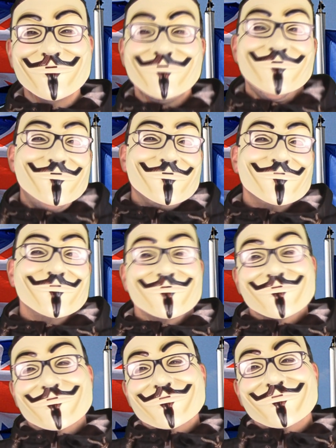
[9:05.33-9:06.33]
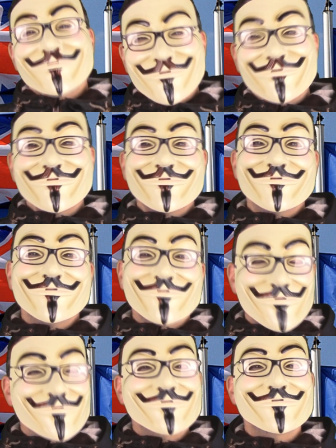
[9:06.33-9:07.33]
Cameron is right.
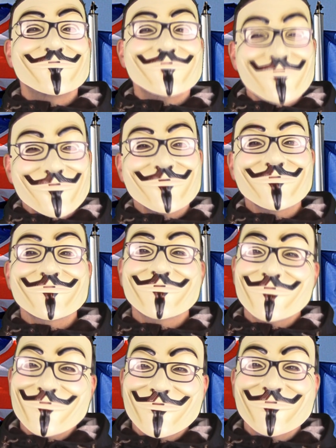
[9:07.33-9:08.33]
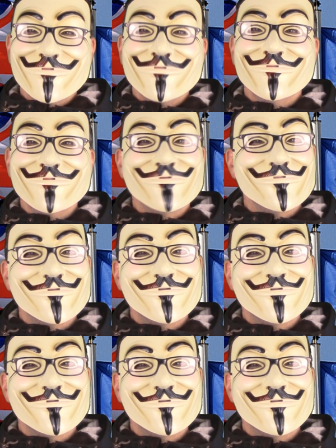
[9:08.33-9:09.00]
We need to stop opposing him.